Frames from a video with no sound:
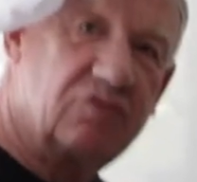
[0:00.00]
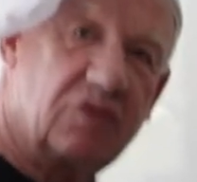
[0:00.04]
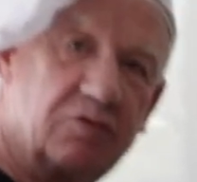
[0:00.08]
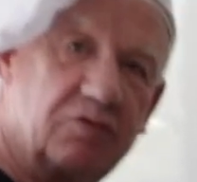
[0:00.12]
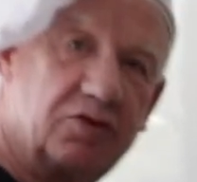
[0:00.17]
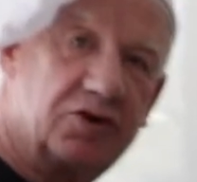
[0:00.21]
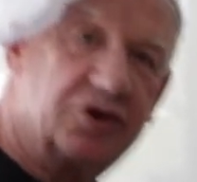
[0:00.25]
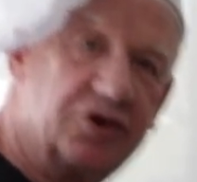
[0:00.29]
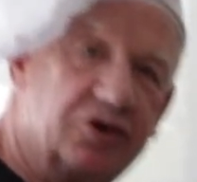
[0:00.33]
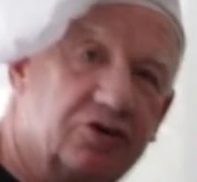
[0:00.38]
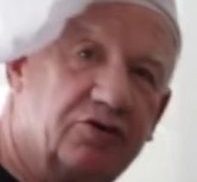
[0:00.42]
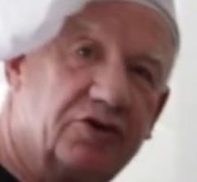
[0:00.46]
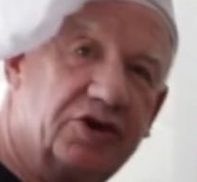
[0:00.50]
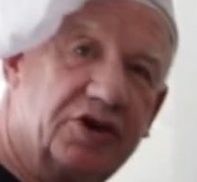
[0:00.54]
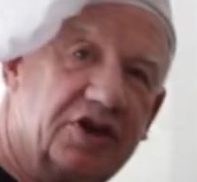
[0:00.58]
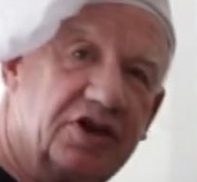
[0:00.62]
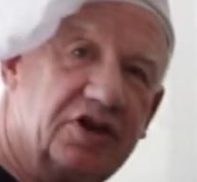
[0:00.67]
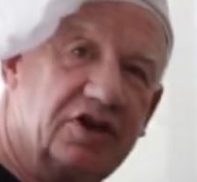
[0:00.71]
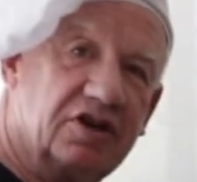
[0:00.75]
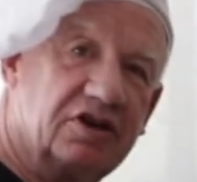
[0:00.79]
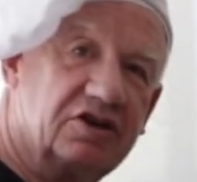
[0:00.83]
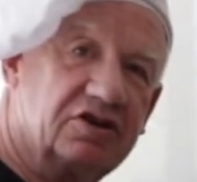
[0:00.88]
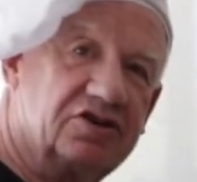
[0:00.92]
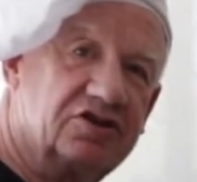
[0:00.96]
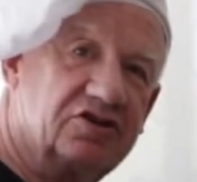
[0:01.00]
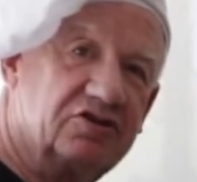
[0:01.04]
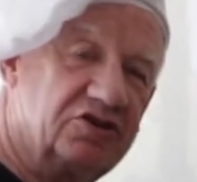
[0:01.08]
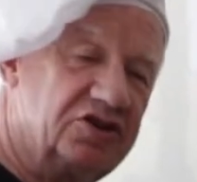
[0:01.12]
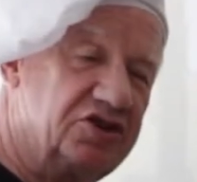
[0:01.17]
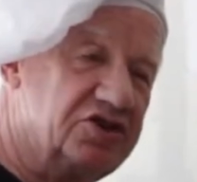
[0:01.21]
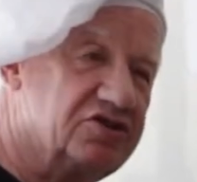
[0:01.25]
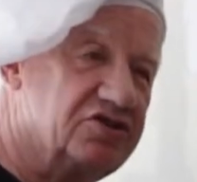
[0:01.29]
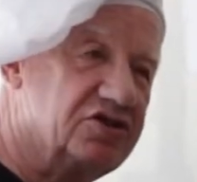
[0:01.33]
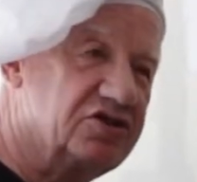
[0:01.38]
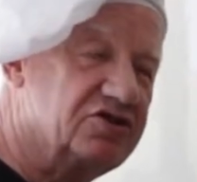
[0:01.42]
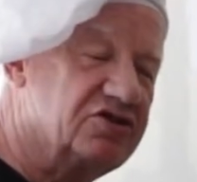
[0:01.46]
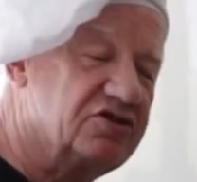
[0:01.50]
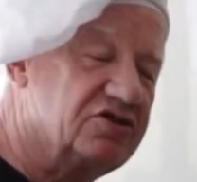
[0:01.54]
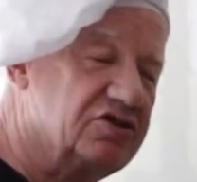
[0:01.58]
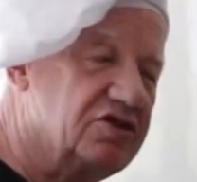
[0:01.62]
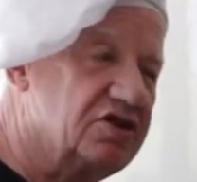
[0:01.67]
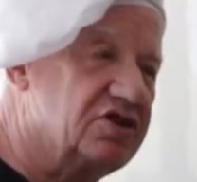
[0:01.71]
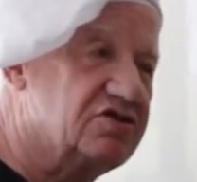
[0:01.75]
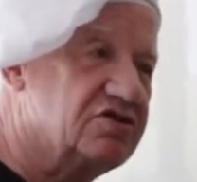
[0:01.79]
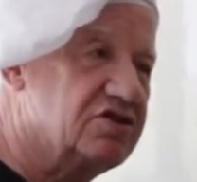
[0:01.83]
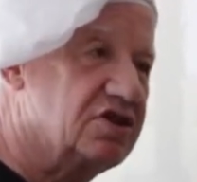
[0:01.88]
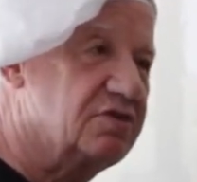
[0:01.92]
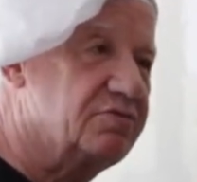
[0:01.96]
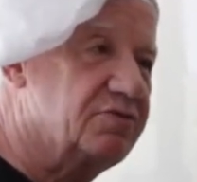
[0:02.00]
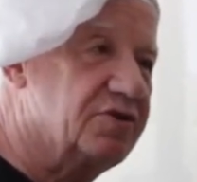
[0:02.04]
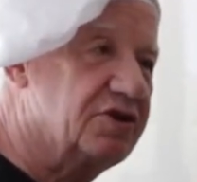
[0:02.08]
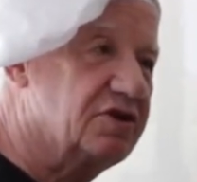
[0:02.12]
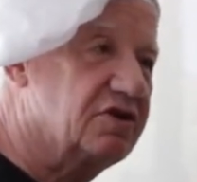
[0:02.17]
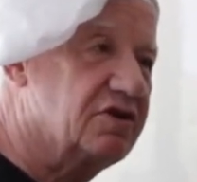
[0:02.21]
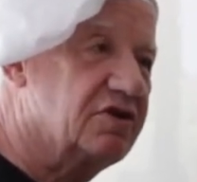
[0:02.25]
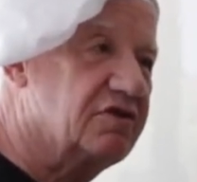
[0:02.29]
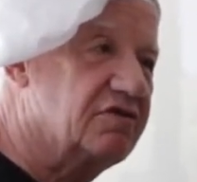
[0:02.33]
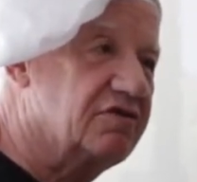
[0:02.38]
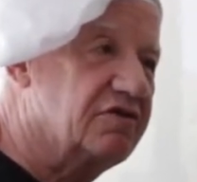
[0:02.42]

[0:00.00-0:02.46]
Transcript: what we're doing here, so he's going to be an